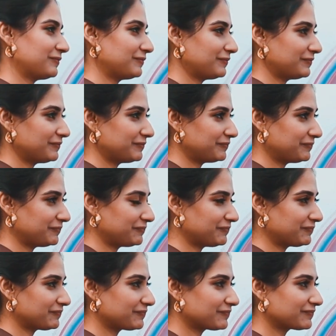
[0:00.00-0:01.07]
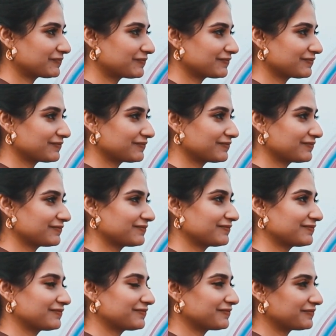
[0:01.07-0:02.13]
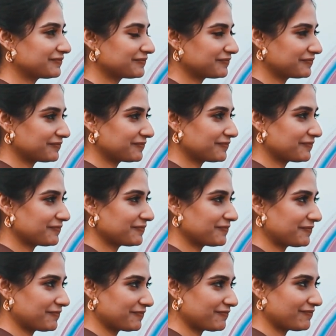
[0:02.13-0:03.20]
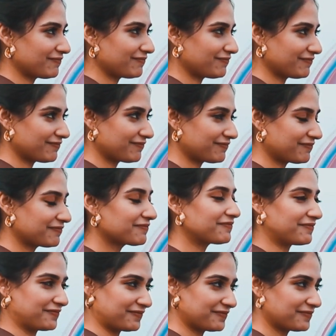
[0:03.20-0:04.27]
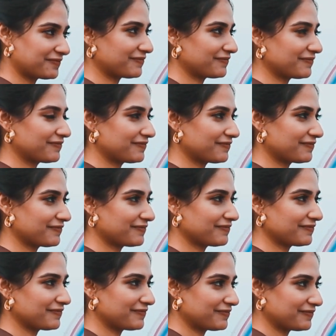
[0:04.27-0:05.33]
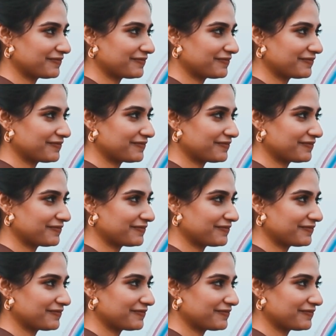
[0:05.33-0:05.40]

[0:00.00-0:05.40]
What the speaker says: (silent)